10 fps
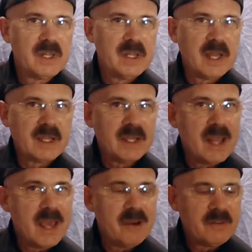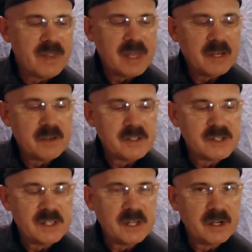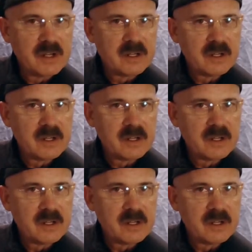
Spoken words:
Like now, that note is in there.